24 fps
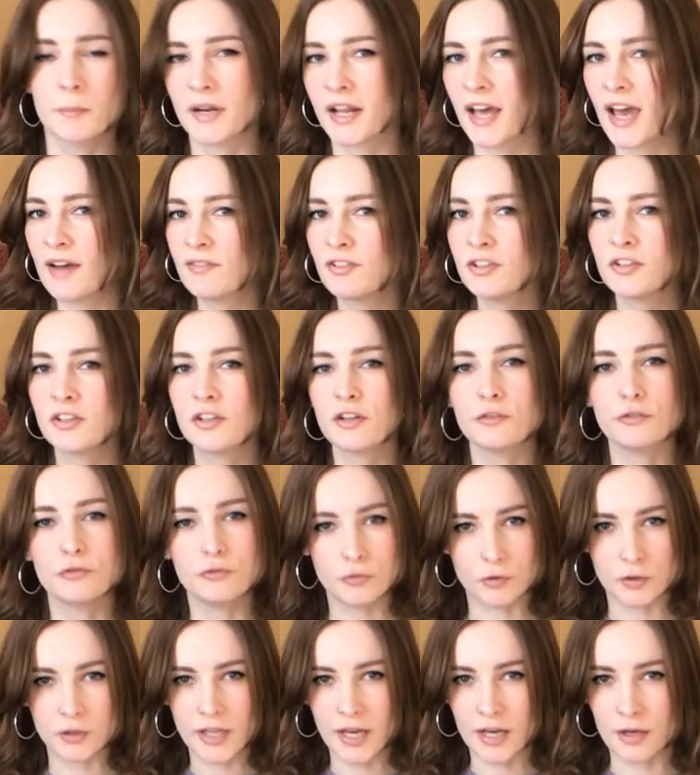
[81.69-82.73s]
but I haven't done a
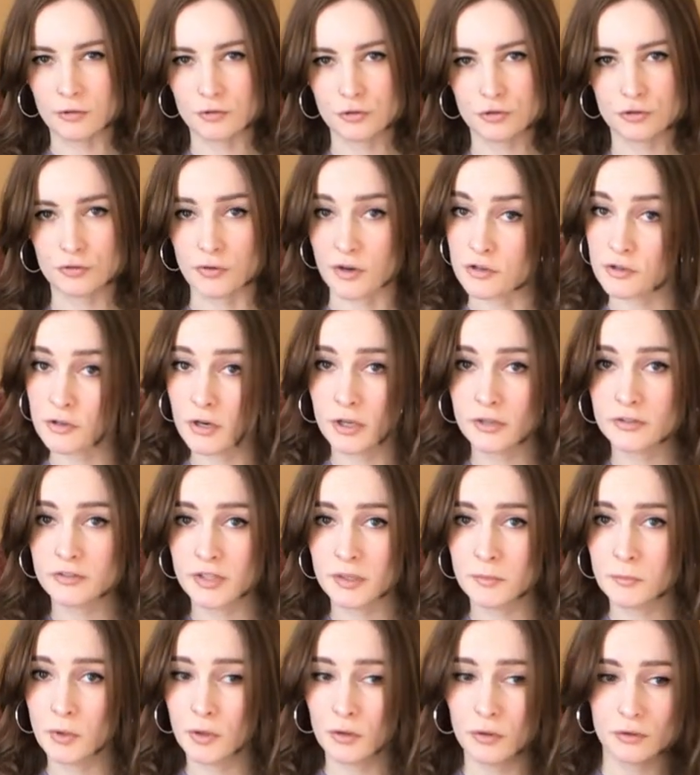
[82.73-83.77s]
full-out treasure
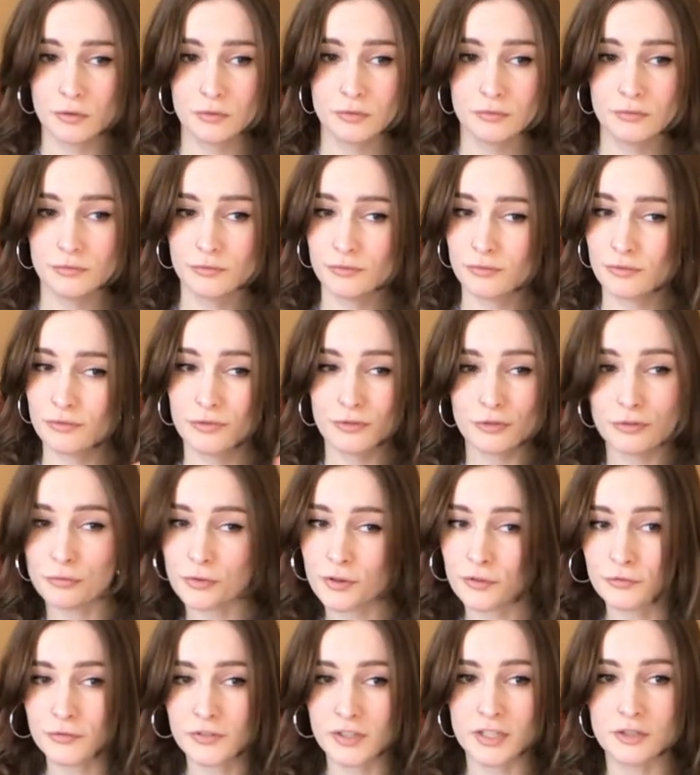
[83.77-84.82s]
hunting mode
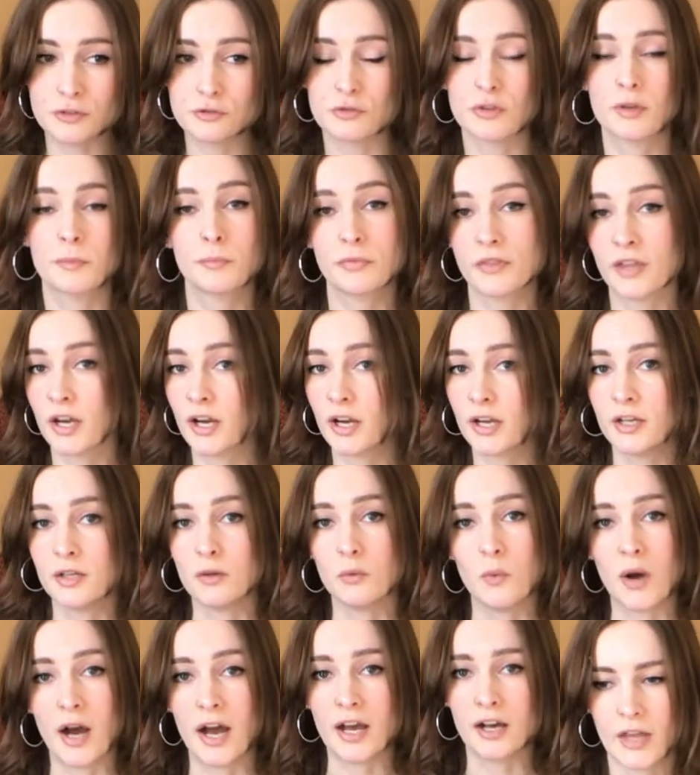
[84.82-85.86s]
thrifting trip there in a
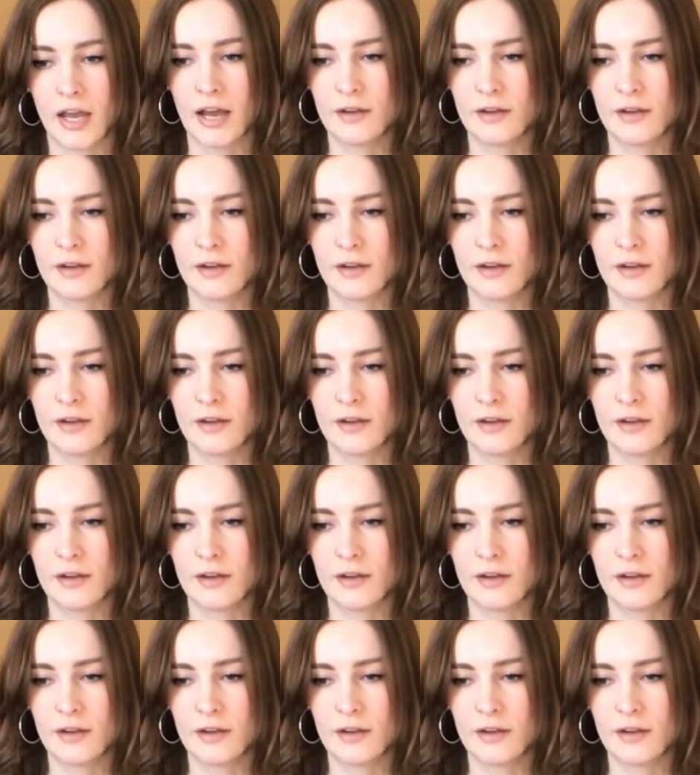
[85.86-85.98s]
while.